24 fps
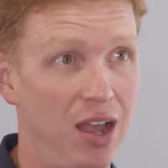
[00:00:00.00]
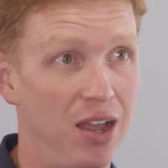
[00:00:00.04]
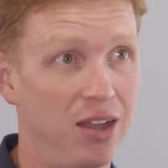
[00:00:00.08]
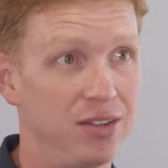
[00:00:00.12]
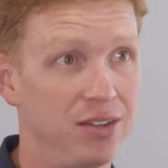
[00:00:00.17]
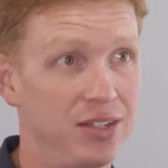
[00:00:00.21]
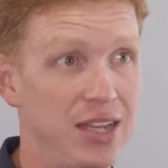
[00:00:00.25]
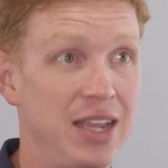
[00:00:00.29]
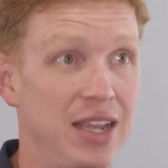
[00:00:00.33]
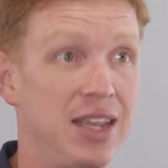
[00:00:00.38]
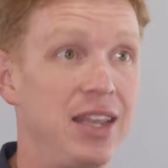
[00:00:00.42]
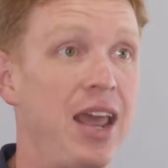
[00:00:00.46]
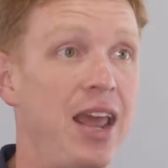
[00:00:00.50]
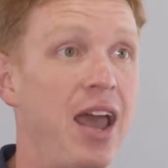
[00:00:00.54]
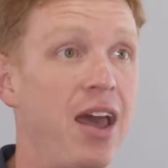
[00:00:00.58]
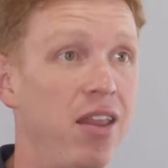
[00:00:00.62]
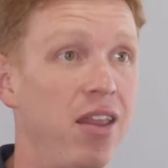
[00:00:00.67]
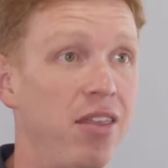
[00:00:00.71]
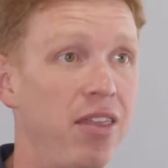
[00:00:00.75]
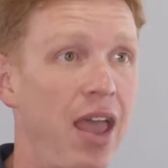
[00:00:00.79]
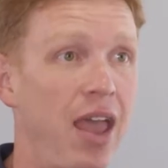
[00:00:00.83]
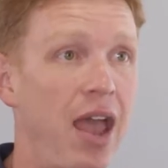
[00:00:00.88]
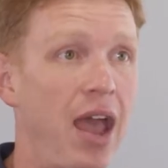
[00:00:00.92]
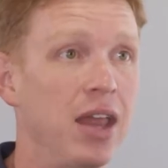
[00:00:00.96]
taken out
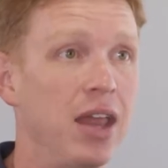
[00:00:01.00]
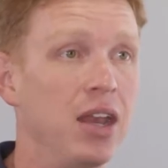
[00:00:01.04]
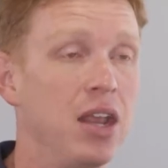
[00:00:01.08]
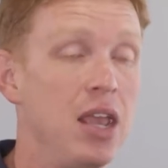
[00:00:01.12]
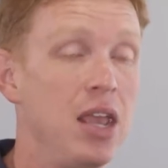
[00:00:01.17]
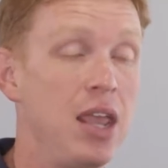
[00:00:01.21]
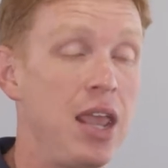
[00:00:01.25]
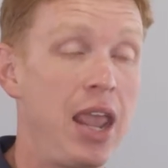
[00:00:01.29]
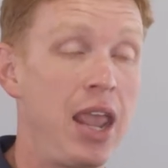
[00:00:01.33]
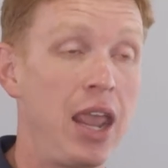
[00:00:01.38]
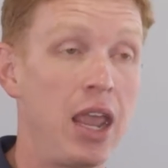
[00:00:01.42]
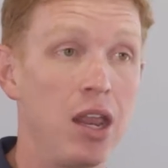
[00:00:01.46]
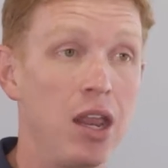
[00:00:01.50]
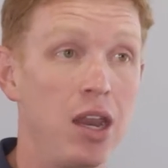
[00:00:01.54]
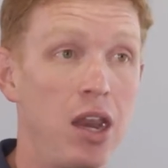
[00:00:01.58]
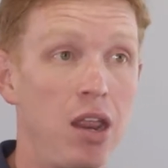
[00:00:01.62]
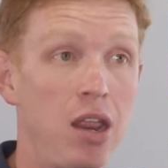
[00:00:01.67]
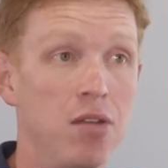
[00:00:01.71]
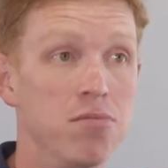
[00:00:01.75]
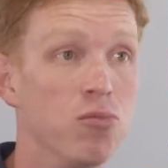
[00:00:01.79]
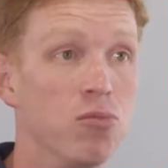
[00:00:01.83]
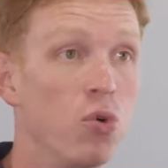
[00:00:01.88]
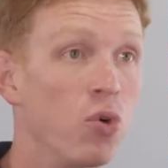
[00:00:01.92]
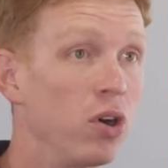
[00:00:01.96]
of that,
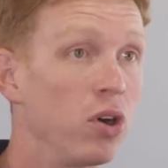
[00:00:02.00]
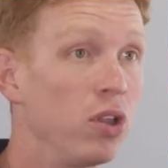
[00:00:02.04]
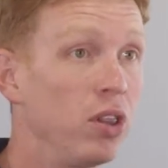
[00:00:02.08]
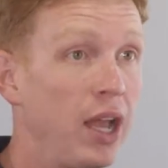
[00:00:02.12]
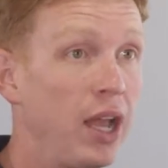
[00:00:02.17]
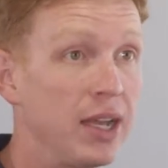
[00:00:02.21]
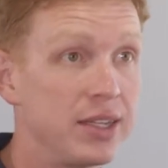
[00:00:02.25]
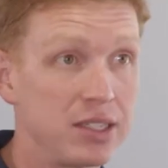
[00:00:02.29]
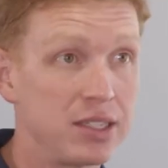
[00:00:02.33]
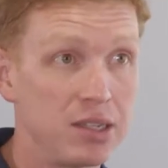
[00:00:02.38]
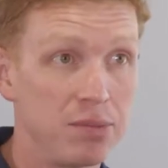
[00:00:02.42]
and more or less,